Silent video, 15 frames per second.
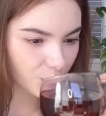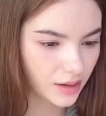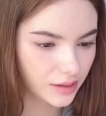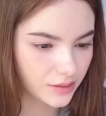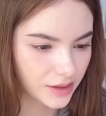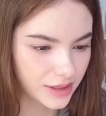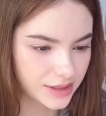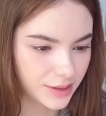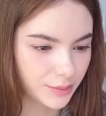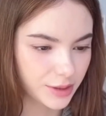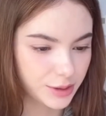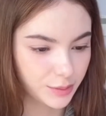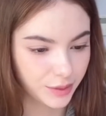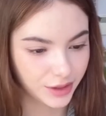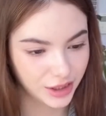There's some
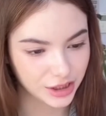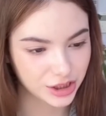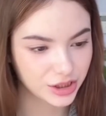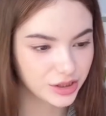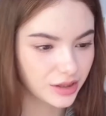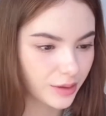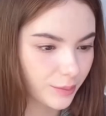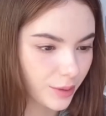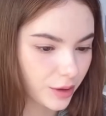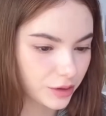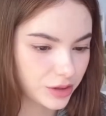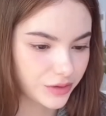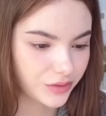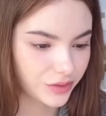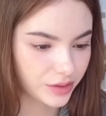explanation about
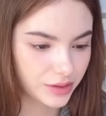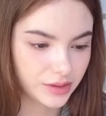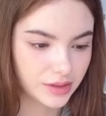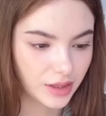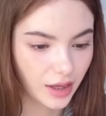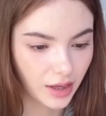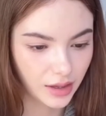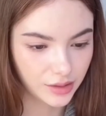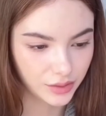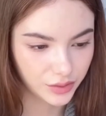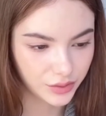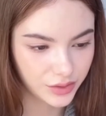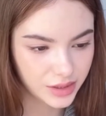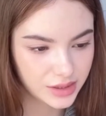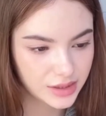different
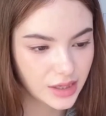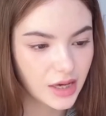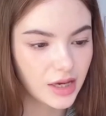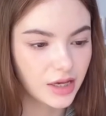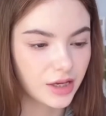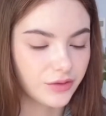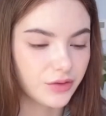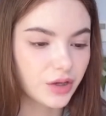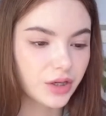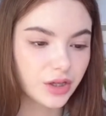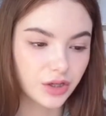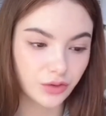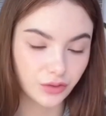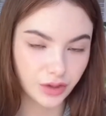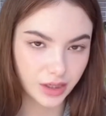countries. If you're
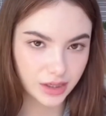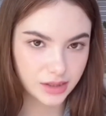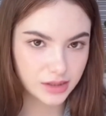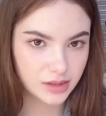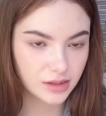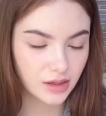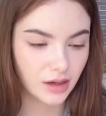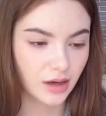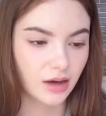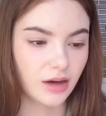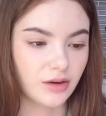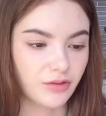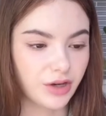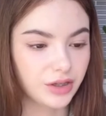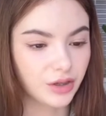curious,
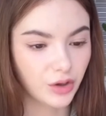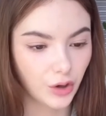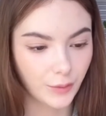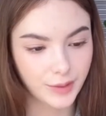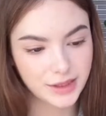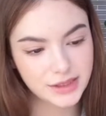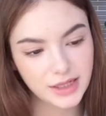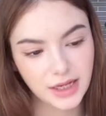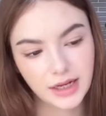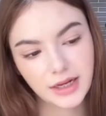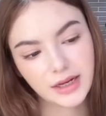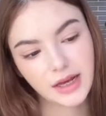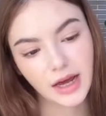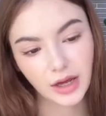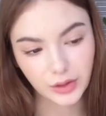write in comments and
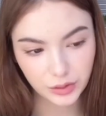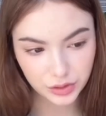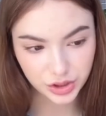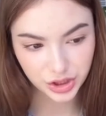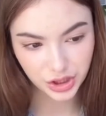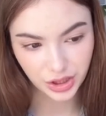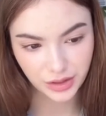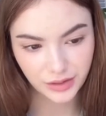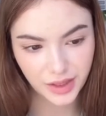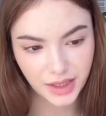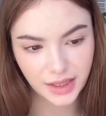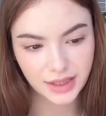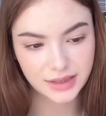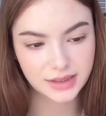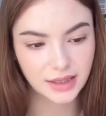I could share
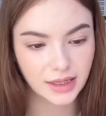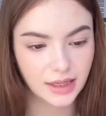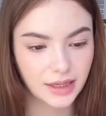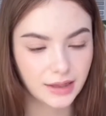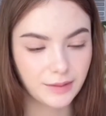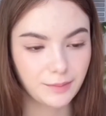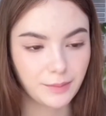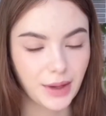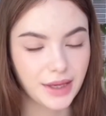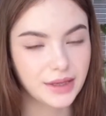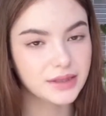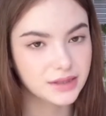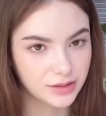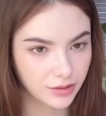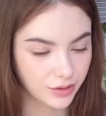it in my
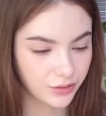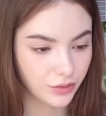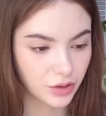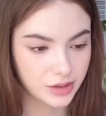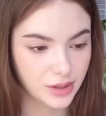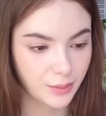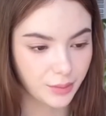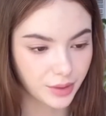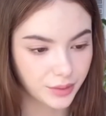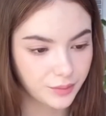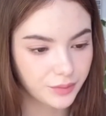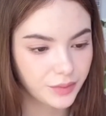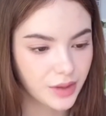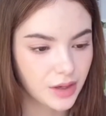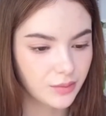Instagram, for example,
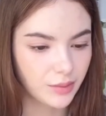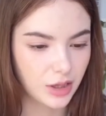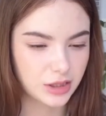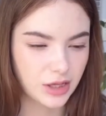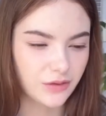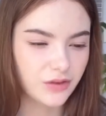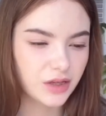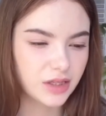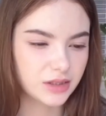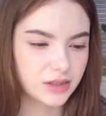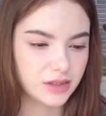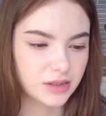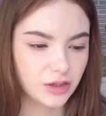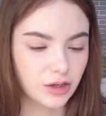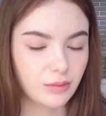because I think it's
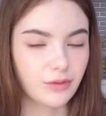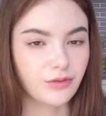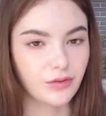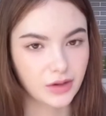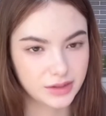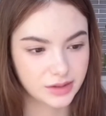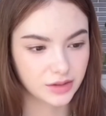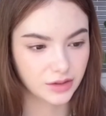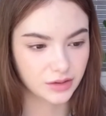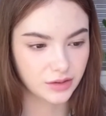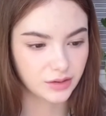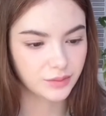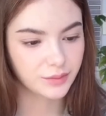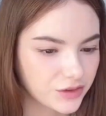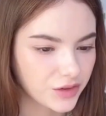gonna be faster.
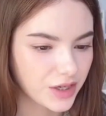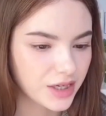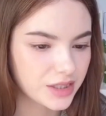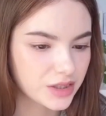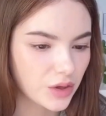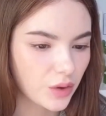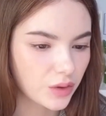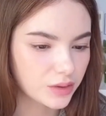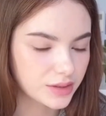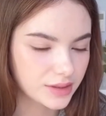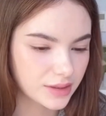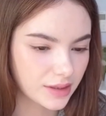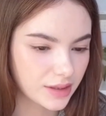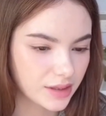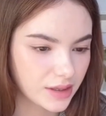There's
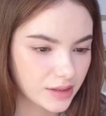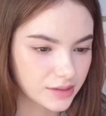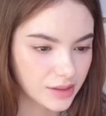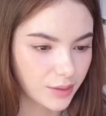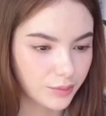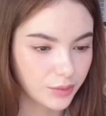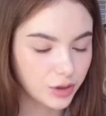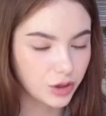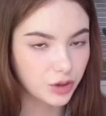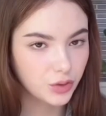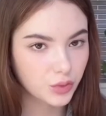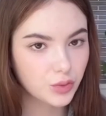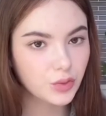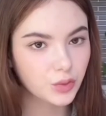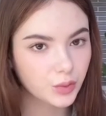also some
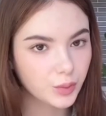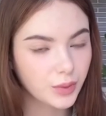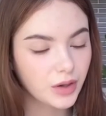group